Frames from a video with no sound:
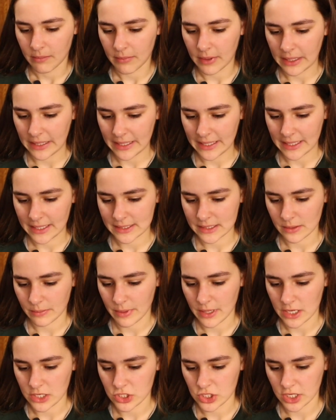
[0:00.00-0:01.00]
money as a
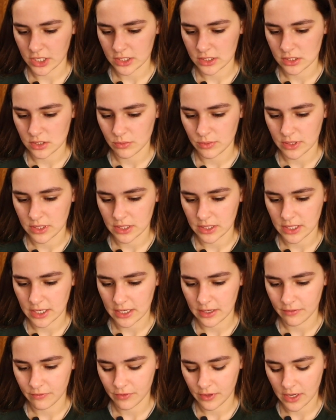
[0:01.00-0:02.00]
paycheck so we can
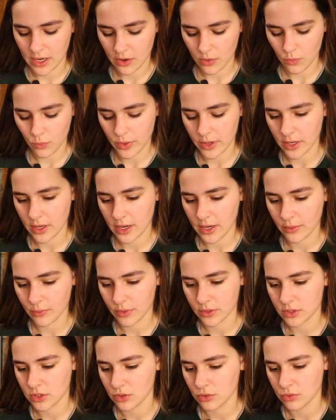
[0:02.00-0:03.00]
kind of figure out where I
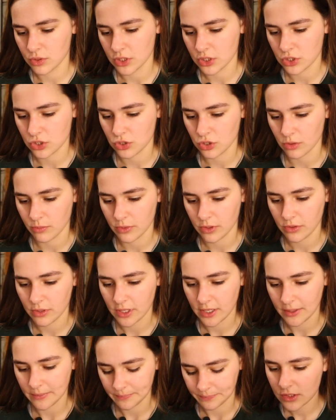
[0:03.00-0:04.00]
want to distribute
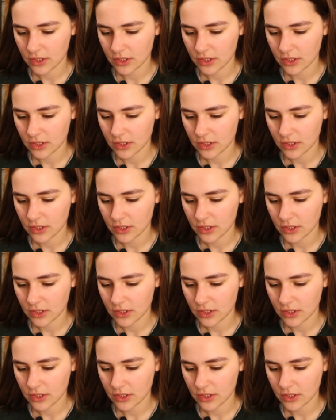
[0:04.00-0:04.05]
it.